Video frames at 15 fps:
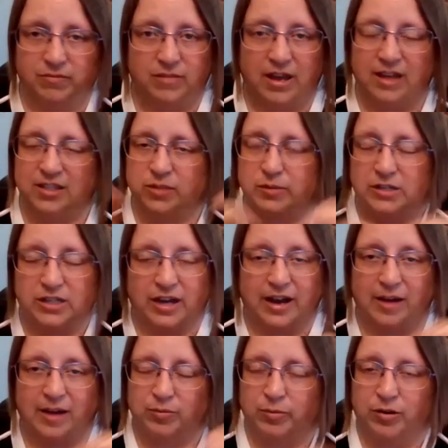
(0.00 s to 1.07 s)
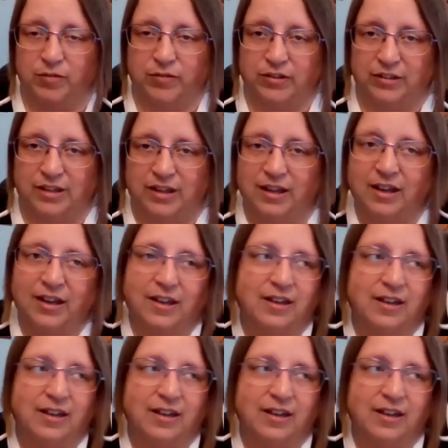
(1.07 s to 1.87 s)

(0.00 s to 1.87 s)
it has to be timed perfectly.